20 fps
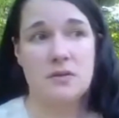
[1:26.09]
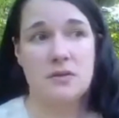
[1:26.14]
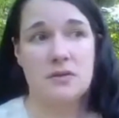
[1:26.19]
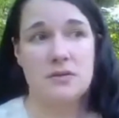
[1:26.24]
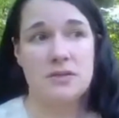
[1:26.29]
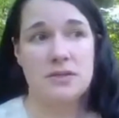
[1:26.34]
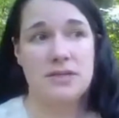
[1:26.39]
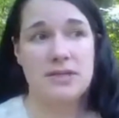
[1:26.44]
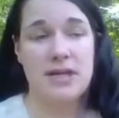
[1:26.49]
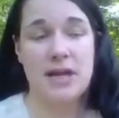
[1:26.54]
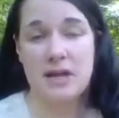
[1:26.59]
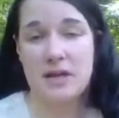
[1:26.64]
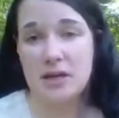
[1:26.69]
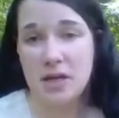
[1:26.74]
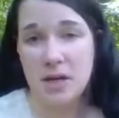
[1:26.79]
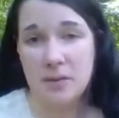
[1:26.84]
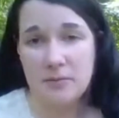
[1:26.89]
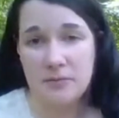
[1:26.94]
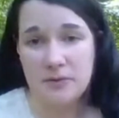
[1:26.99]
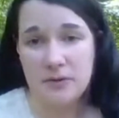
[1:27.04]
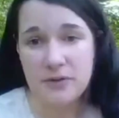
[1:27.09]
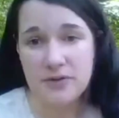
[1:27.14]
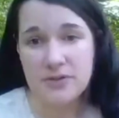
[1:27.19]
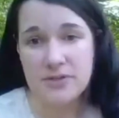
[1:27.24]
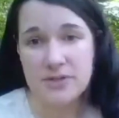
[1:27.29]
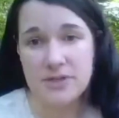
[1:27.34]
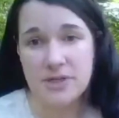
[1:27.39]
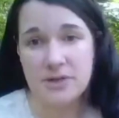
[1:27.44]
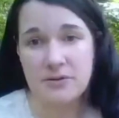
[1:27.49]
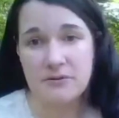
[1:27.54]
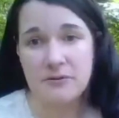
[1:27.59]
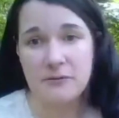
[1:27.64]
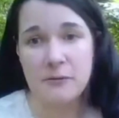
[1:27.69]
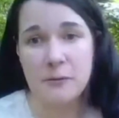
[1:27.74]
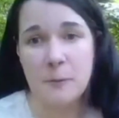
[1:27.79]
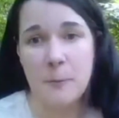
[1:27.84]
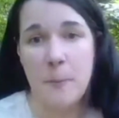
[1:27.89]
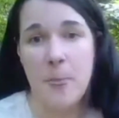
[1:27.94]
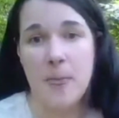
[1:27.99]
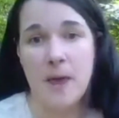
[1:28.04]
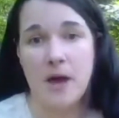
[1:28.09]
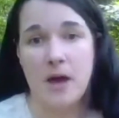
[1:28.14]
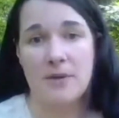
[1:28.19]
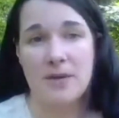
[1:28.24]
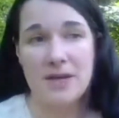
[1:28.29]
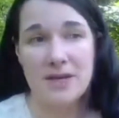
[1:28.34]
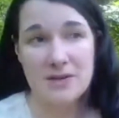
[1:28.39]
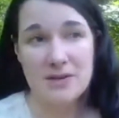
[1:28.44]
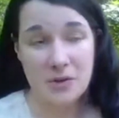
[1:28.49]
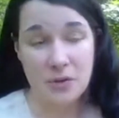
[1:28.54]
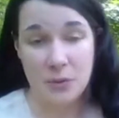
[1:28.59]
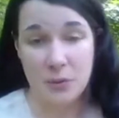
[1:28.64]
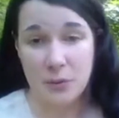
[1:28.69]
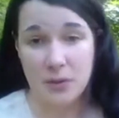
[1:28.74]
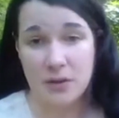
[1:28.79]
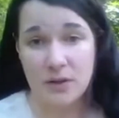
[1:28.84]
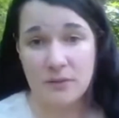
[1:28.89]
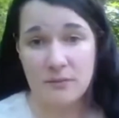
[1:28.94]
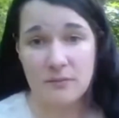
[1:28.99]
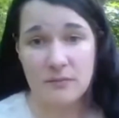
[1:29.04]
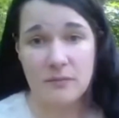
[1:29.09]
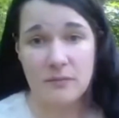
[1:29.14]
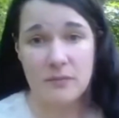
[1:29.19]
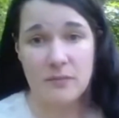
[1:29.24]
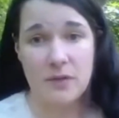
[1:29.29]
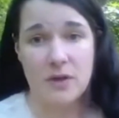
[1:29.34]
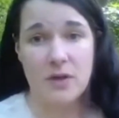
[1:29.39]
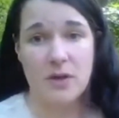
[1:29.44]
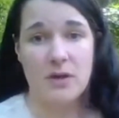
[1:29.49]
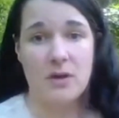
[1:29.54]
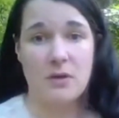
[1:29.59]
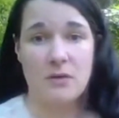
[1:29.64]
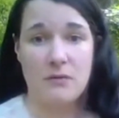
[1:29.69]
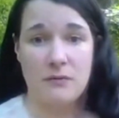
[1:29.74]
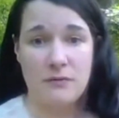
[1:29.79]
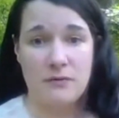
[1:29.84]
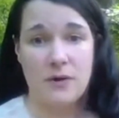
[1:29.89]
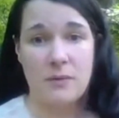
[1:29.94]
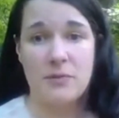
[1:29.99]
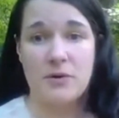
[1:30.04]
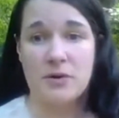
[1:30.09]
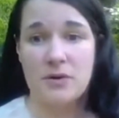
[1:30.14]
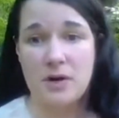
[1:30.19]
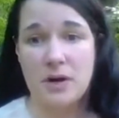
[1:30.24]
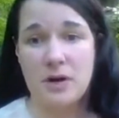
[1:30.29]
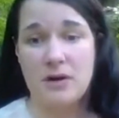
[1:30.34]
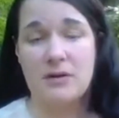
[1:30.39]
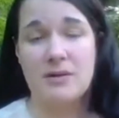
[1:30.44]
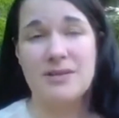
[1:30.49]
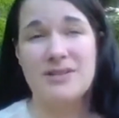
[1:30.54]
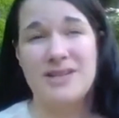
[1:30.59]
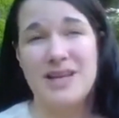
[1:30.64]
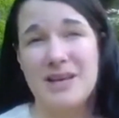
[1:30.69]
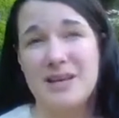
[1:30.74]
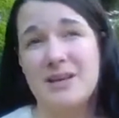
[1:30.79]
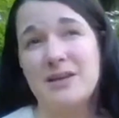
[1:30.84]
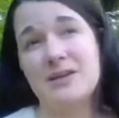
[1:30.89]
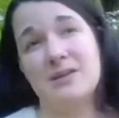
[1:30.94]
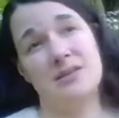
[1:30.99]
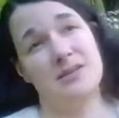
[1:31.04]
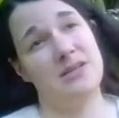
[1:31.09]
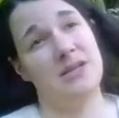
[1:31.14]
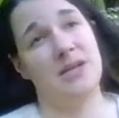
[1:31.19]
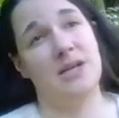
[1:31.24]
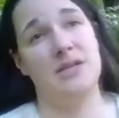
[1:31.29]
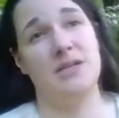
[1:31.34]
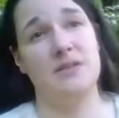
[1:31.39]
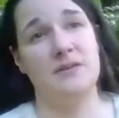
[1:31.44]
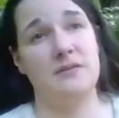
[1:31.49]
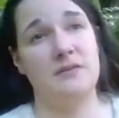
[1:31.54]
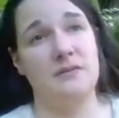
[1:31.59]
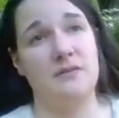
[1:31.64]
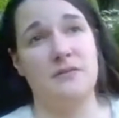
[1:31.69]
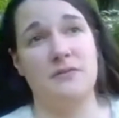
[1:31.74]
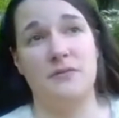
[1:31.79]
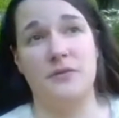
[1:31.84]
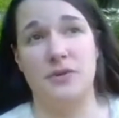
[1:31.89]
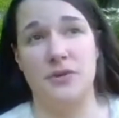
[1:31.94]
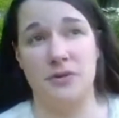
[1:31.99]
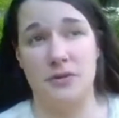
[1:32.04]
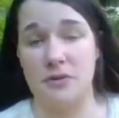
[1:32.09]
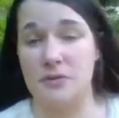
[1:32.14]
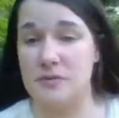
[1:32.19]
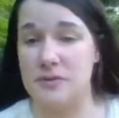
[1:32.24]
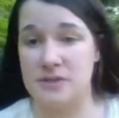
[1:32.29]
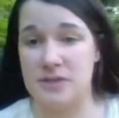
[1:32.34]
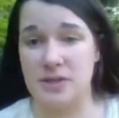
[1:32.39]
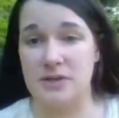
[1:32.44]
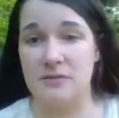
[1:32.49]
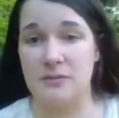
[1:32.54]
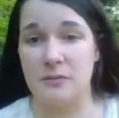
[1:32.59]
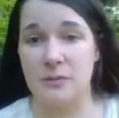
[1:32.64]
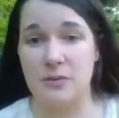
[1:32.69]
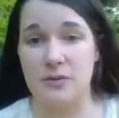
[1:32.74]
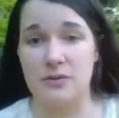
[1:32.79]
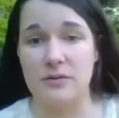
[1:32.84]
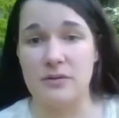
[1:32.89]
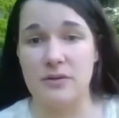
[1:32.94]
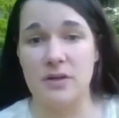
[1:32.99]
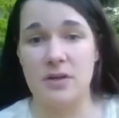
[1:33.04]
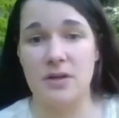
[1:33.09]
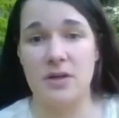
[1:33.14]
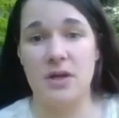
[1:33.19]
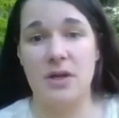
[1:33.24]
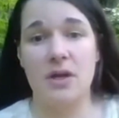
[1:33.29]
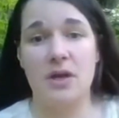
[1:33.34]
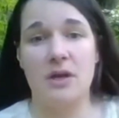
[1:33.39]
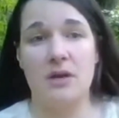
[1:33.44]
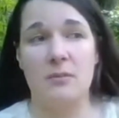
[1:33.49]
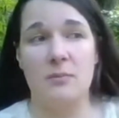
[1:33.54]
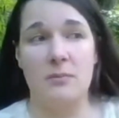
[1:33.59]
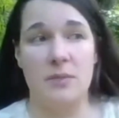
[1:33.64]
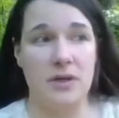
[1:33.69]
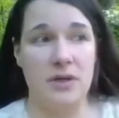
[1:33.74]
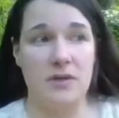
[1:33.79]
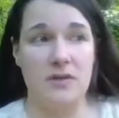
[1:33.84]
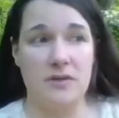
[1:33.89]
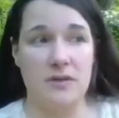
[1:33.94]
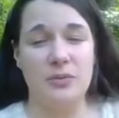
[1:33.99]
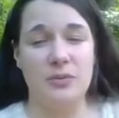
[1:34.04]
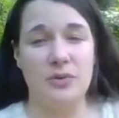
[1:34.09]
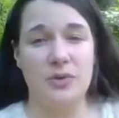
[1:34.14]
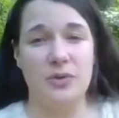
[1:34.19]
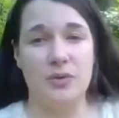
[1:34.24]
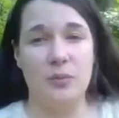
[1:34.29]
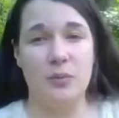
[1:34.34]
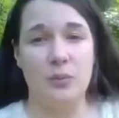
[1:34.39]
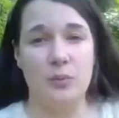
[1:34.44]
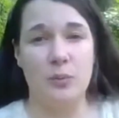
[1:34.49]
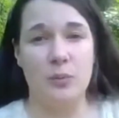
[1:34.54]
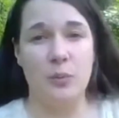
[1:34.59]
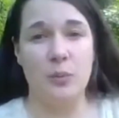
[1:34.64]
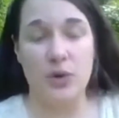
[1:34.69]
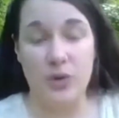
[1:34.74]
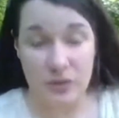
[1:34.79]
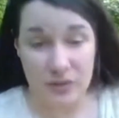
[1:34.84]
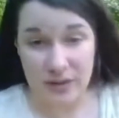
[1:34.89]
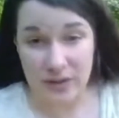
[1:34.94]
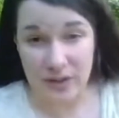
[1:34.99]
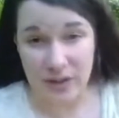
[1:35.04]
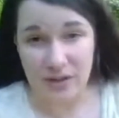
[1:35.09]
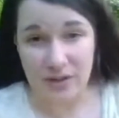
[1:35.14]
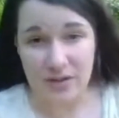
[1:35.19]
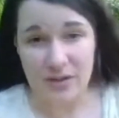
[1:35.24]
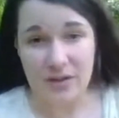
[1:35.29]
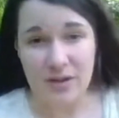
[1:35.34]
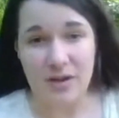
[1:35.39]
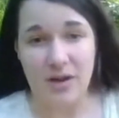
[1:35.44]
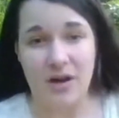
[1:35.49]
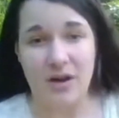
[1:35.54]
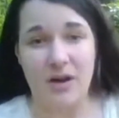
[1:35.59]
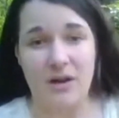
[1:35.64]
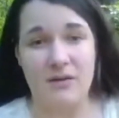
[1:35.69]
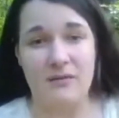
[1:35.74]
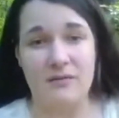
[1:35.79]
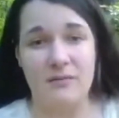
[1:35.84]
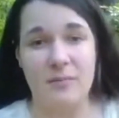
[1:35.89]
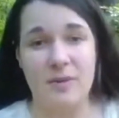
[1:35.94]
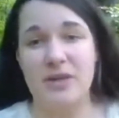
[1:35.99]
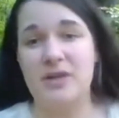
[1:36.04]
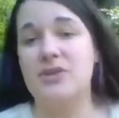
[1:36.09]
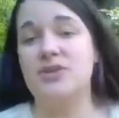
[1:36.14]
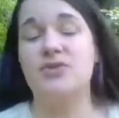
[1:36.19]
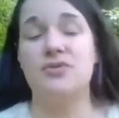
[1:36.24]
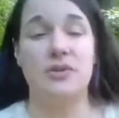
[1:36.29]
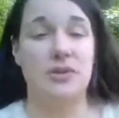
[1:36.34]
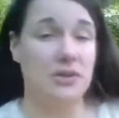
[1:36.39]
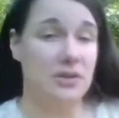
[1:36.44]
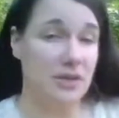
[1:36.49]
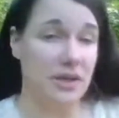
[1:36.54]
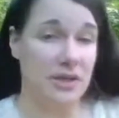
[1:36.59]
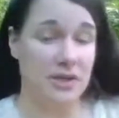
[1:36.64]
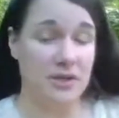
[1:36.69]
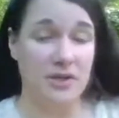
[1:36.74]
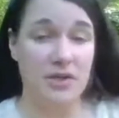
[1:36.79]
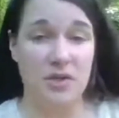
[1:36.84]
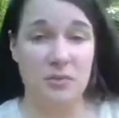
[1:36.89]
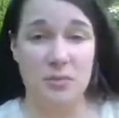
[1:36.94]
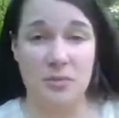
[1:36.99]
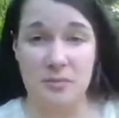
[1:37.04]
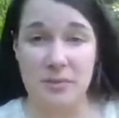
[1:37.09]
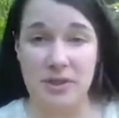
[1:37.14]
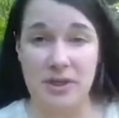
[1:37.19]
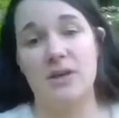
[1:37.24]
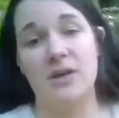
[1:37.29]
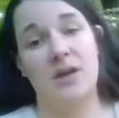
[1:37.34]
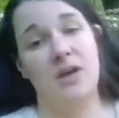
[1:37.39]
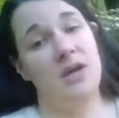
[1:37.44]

standing up for yourself in court from your heart and taking a stand for your own self-worth, because you're worthy of being treated like a human being.